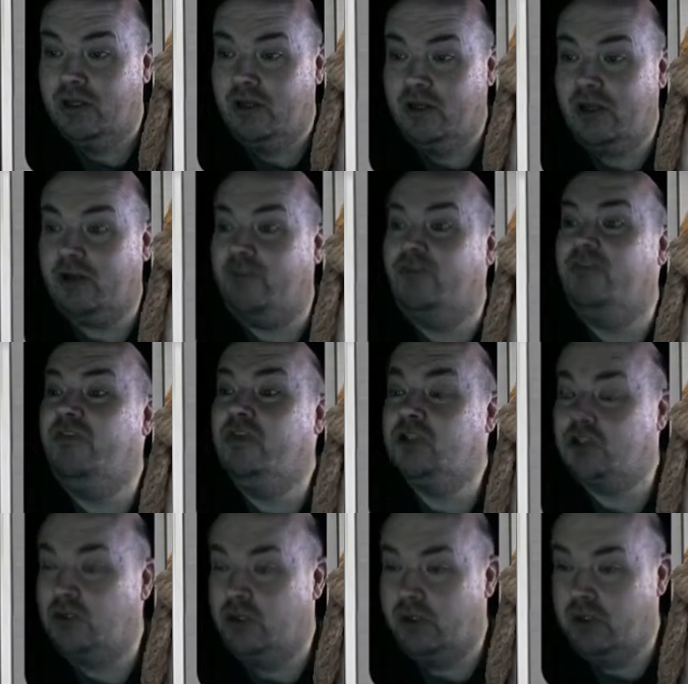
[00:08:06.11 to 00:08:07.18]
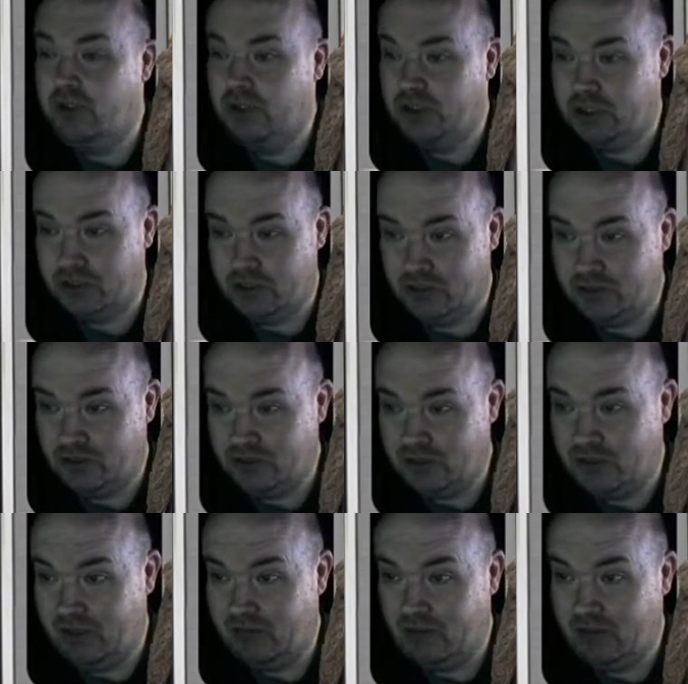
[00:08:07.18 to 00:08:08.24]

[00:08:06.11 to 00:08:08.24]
Not official Ninja Turtles, anyway.